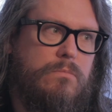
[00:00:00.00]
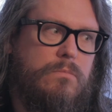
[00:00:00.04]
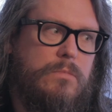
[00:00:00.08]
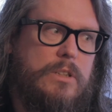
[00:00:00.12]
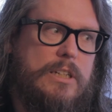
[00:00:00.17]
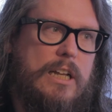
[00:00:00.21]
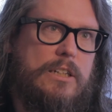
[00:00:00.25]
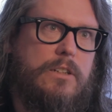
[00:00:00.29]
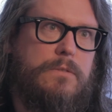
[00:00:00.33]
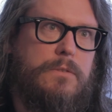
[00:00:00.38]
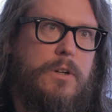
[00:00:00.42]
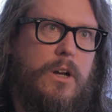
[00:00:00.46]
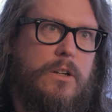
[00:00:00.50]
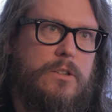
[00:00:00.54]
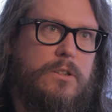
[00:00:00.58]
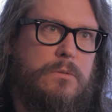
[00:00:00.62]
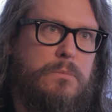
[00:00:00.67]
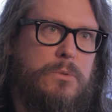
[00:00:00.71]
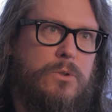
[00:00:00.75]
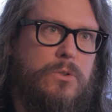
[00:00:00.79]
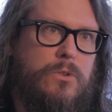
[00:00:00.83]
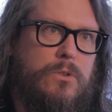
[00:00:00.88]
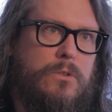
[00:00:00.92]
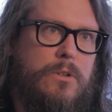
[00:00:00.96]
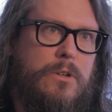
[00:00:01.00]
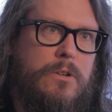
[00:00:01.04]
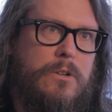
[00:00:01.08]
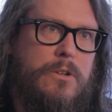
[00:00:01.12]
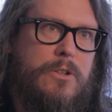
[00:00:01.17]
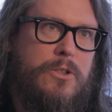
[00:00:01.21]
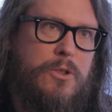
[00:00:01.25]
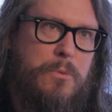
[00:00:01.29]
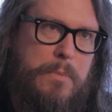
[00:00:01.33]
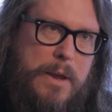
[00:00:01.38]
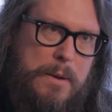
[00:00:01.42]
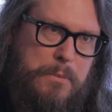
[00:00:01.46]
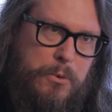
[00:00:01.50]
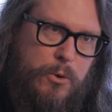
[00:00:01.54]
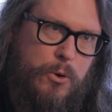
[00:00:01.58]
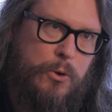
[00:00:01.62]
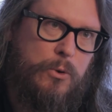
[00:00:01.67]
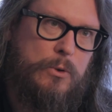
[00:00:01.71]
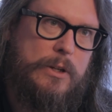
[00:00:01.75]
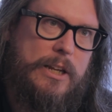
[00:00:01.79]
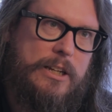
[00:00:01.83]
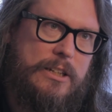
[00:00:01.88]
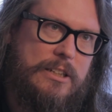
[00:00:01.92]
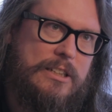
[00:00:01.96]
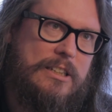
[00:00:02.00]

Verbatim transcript: sets of customers. The people who need